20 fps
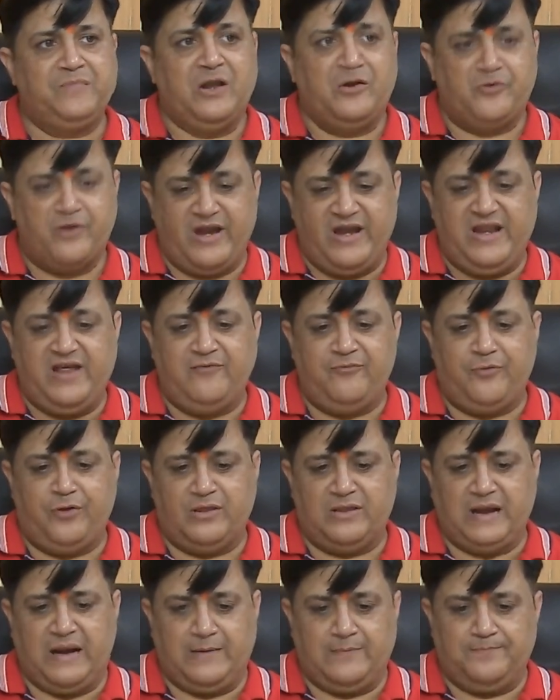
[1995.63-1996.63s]
training for
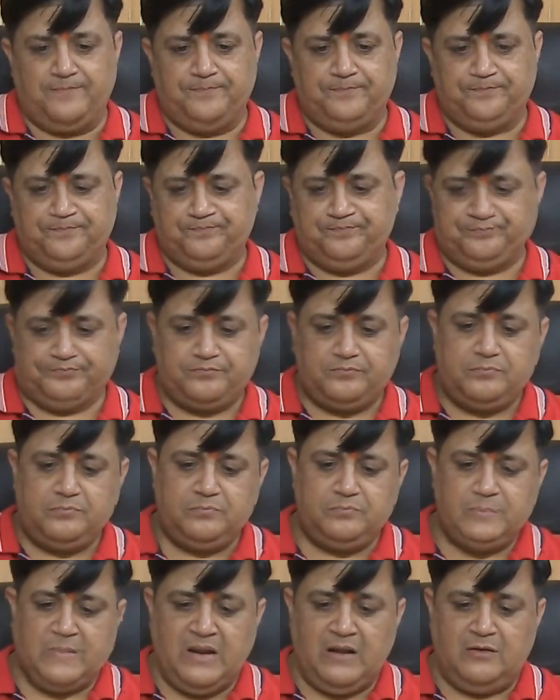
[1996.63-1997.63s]
that.
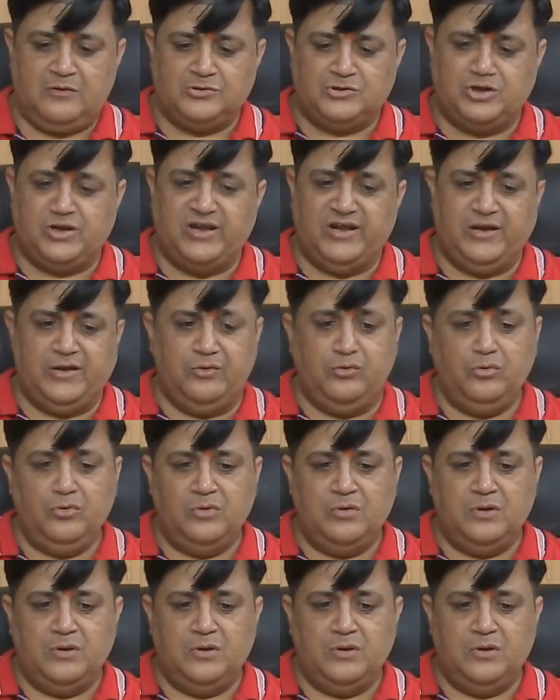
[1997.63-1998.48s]
So you